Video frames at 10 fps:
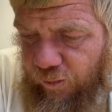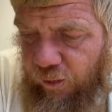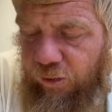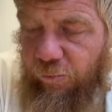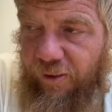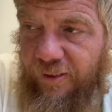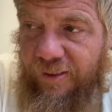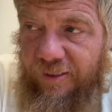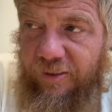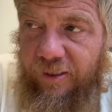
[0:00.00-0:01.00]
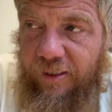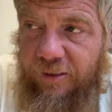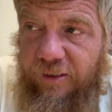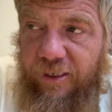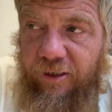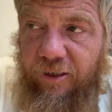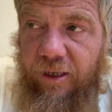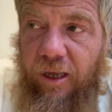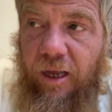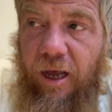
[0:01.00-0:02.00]
you really need to consider
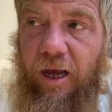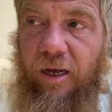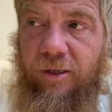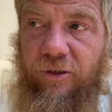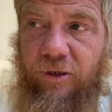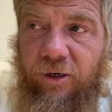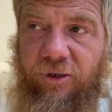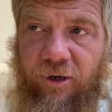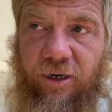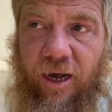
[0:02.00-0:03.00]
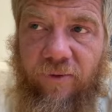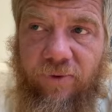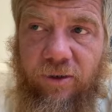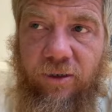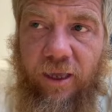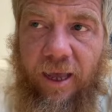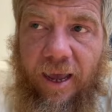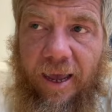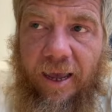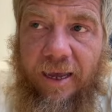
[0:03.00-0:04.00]
uh, your your cover
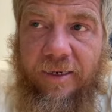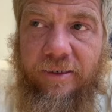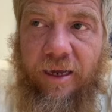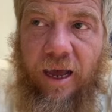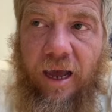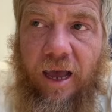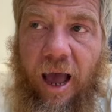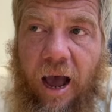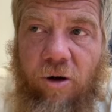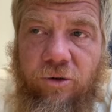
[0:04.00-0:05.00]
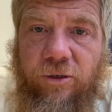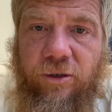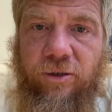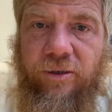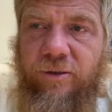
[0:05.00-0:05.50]
and uh, how you're,